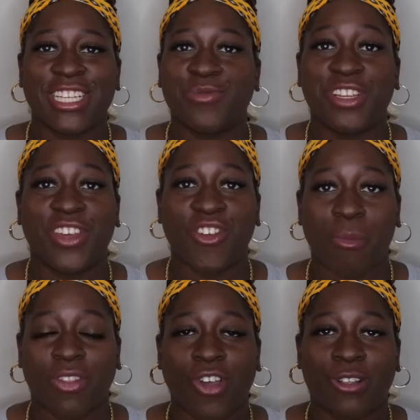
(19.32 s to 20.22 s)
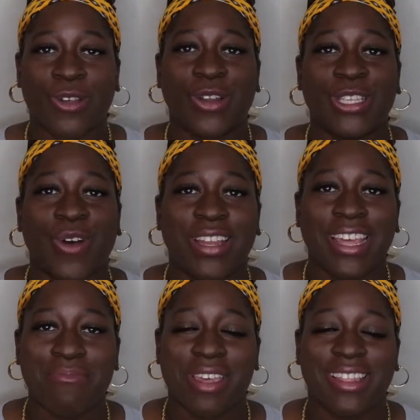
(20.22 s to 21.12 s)
just wanted to give you all my thoughts on it. So I
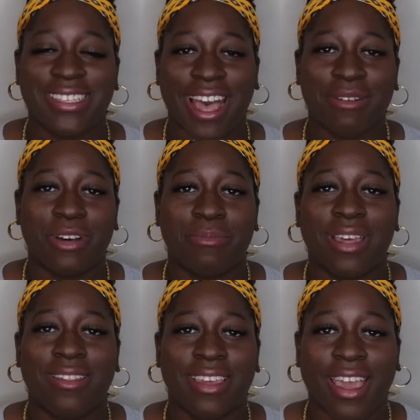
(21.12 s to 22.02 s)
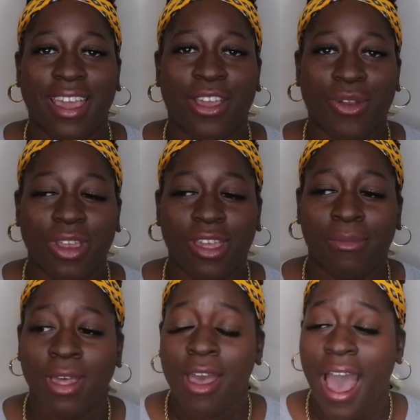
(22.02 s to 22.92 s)
did pick this item up in the hand
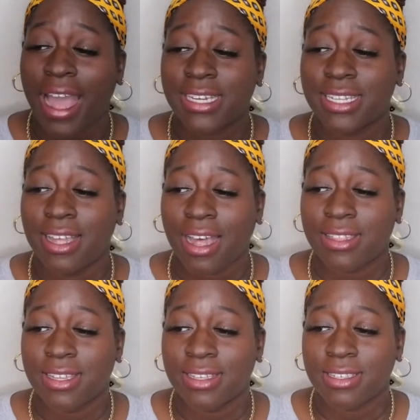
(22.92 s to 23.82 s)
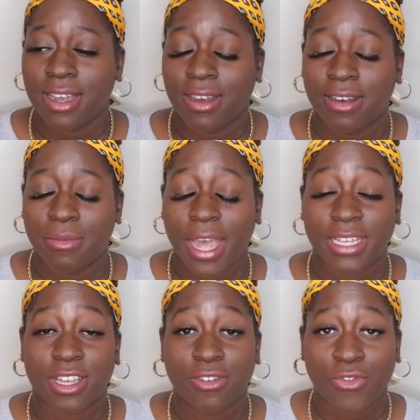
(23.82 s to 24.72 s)
cream. I actually got this um,
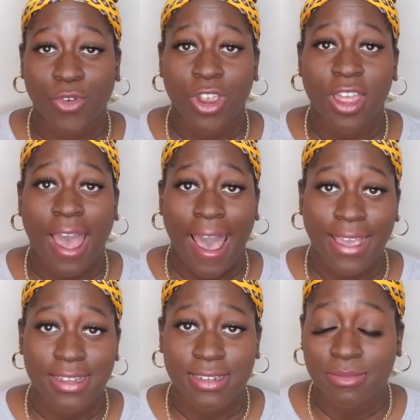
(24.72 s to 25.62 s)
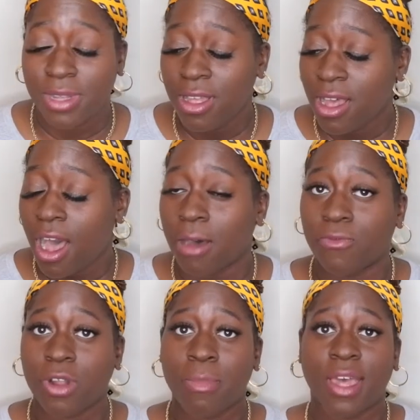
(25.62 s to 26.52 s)
as a free item um,
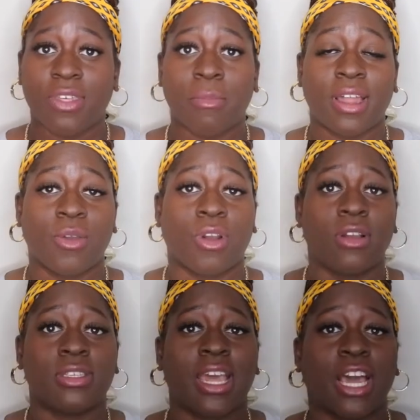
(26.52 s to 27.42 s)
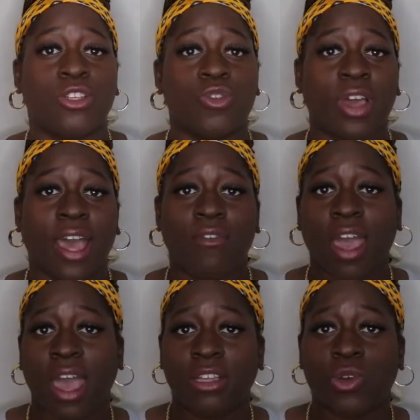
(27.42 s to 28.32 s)
from Bath and Body Works, and I do have
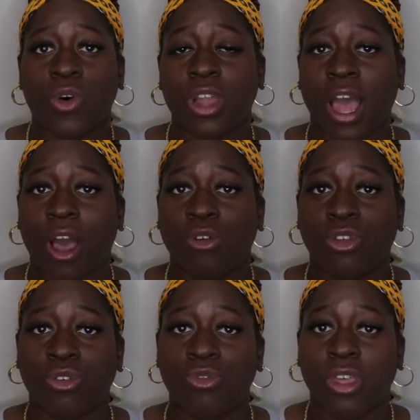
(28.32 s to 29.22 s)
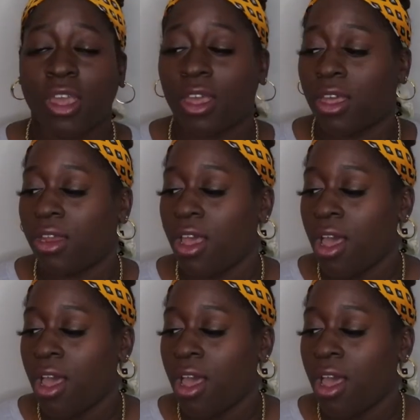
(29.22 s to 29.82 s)
hacks on how you can